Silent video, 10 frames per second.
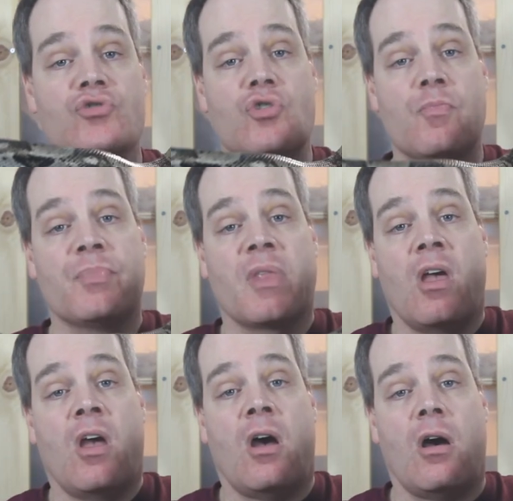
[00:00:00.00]
you
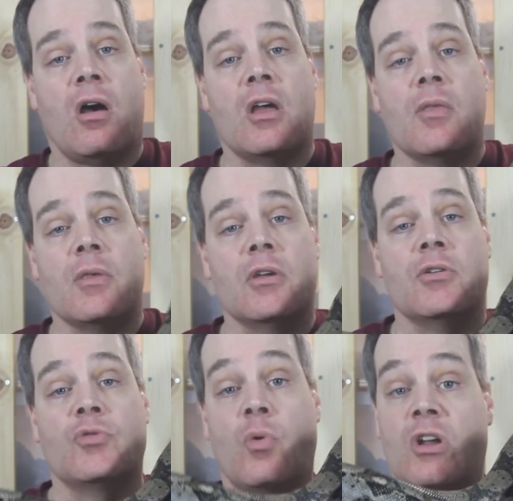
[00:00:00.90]
in the
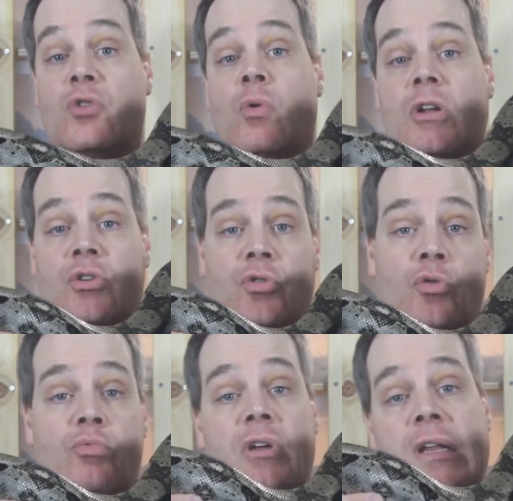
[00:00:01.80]
2022
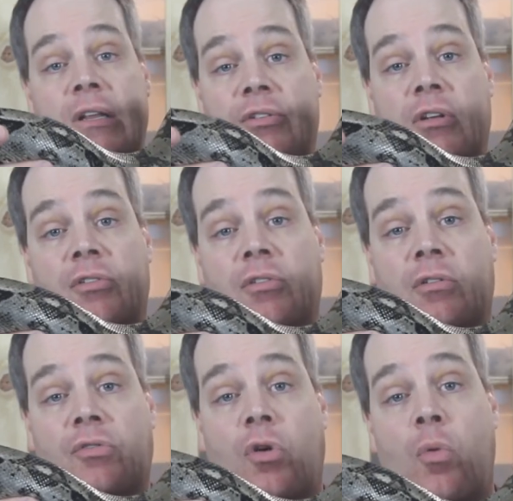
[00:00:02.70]
breeding
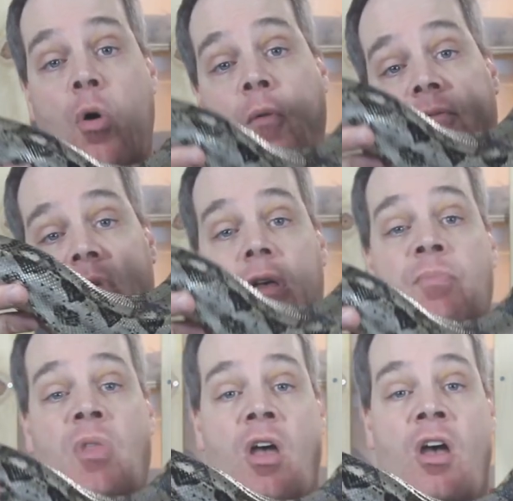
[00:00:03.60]
season. So hopefully
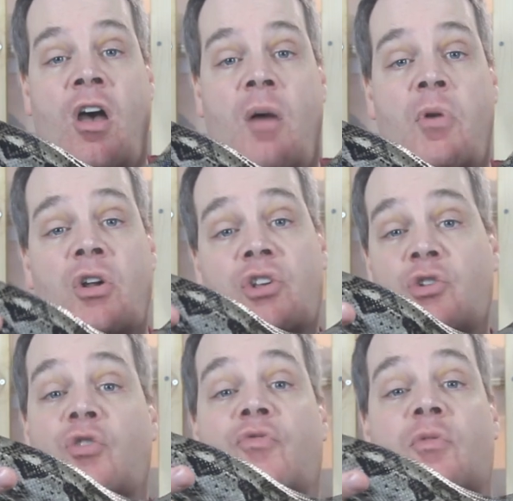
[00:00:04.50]
about a
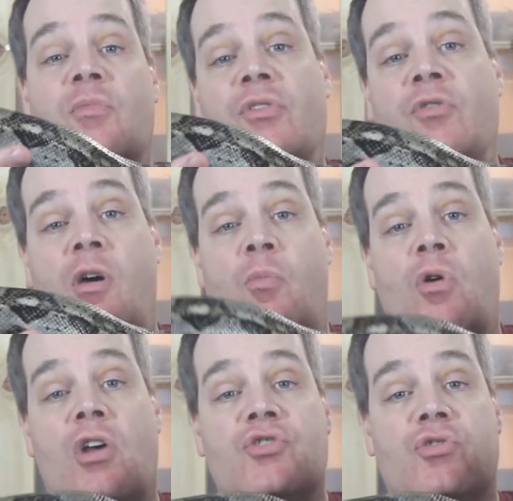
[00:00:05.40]
year from this summer
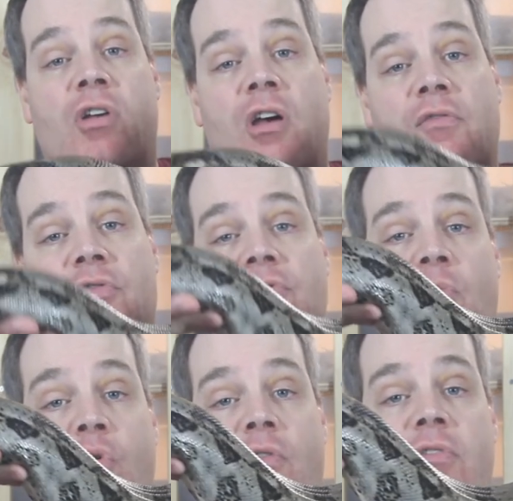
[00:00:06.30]
I should have some
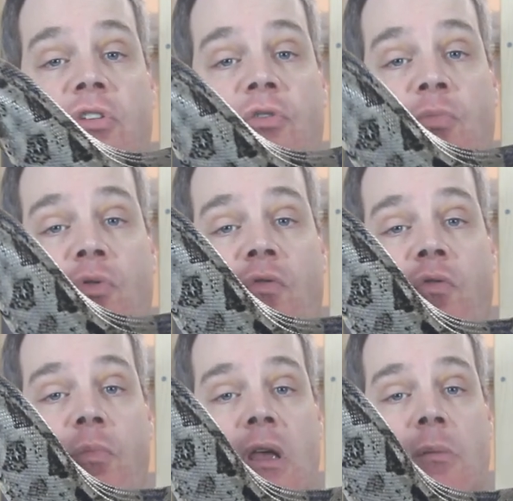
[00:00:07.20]
more of these
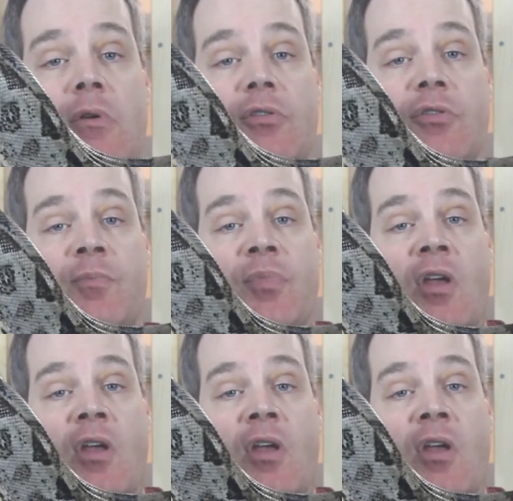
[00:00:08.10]
beautiful babies.